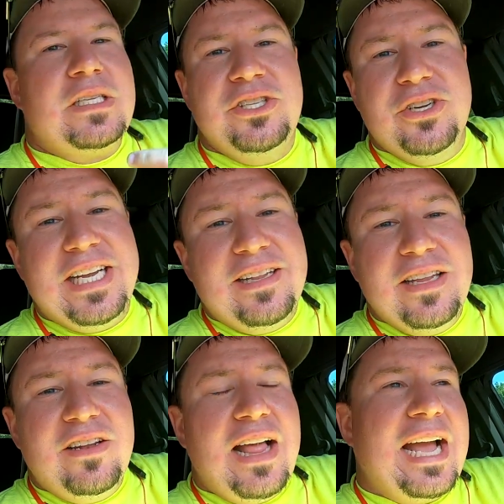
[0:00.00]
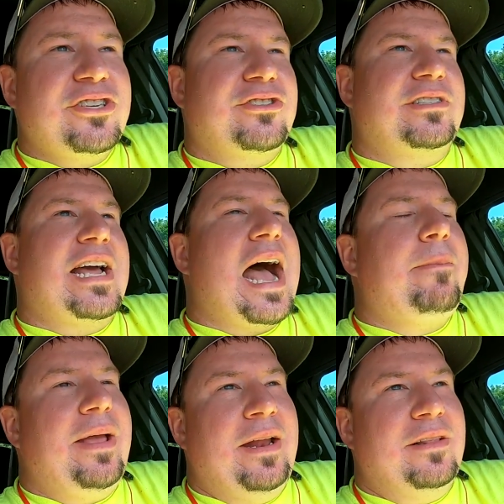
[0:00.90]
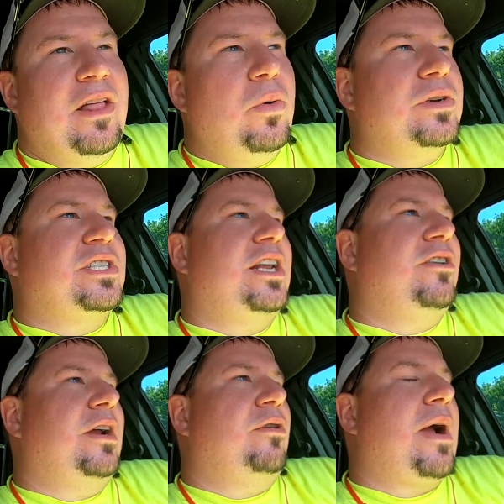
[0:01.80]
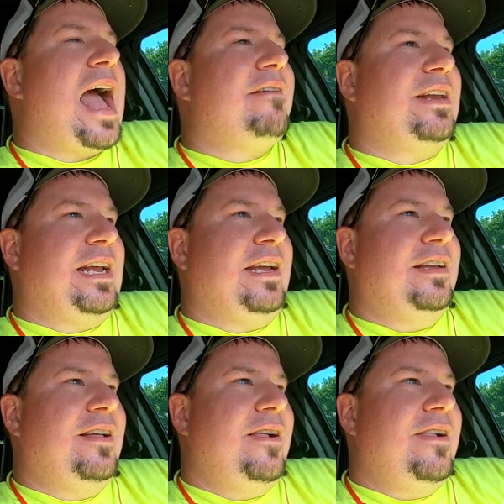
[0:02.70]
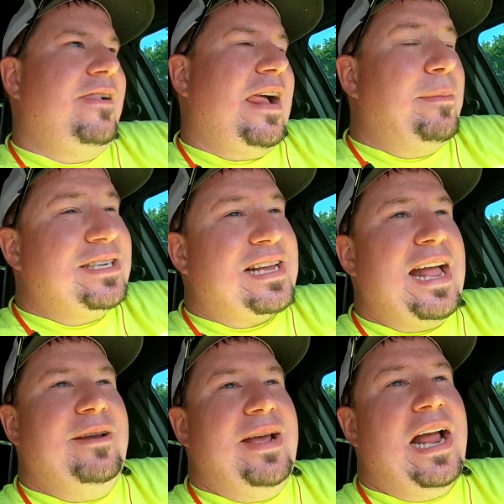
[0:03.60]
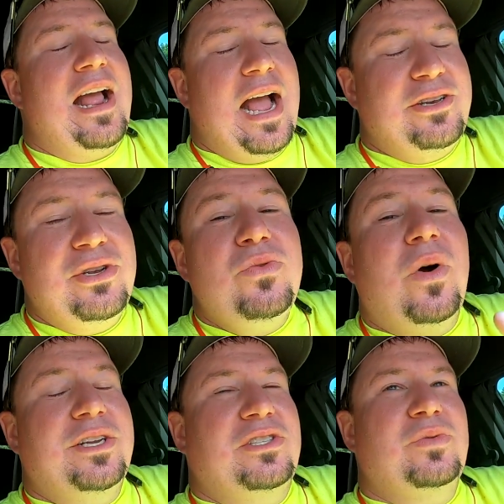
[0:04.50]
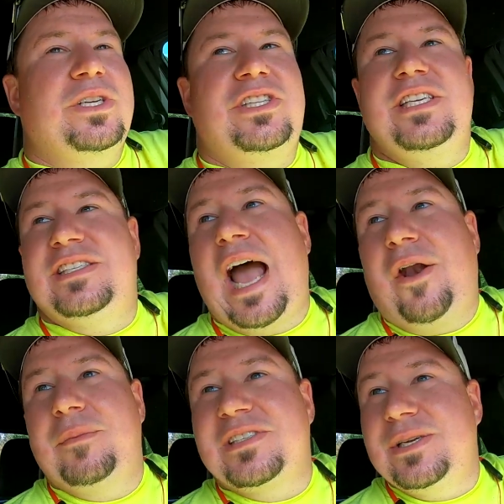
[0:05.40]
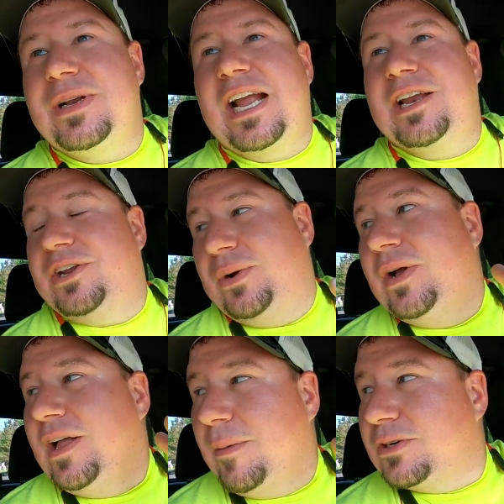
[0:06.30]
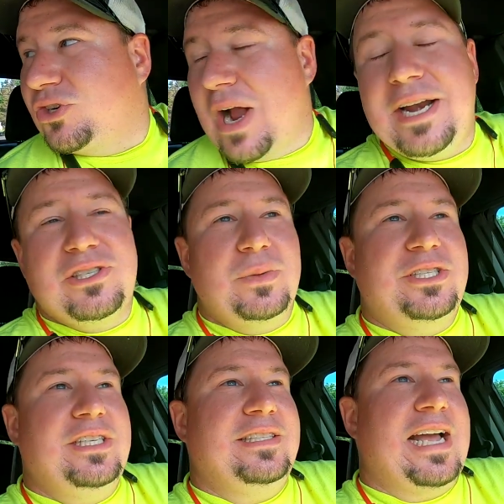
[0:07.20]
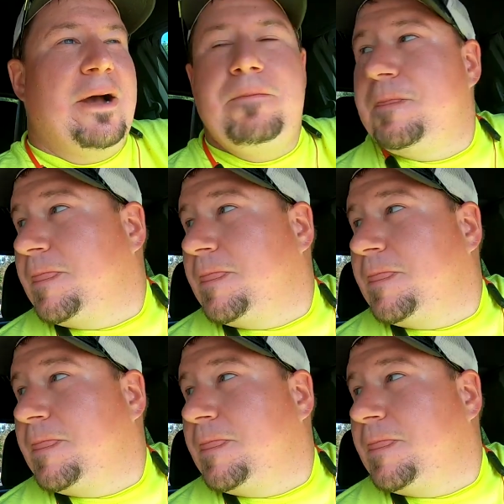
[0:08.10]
You get a little extra top end, lower center of gravity. I'm excited, man. I, I do want to switch these out. I'm going to see what I can do. I'm going to try to switch these out.